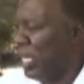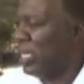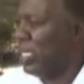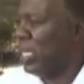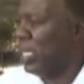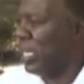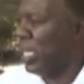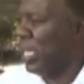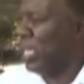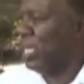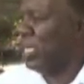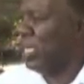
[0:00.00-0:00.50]
that
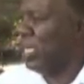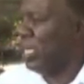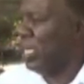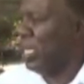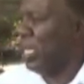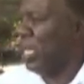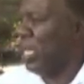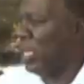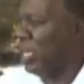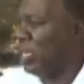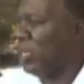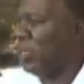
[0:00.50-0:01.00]
again,
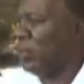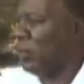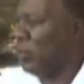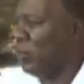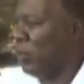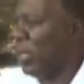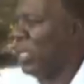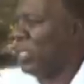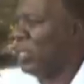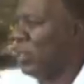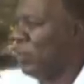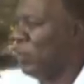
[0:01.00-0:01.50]
he had
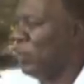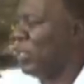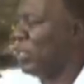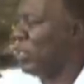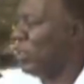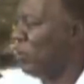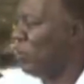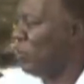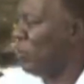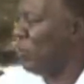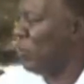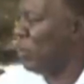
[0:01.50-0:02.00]
quite a
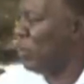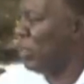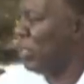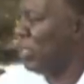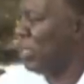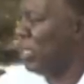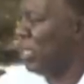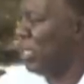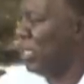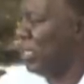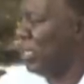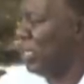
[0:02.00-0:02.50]
bit of doing
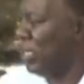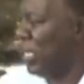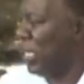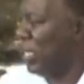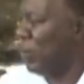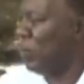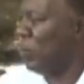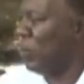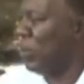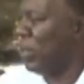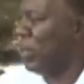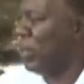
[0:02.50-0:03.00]
in, in
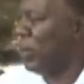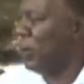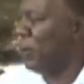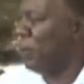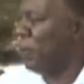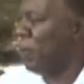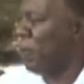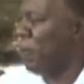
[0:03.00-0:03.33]
that one.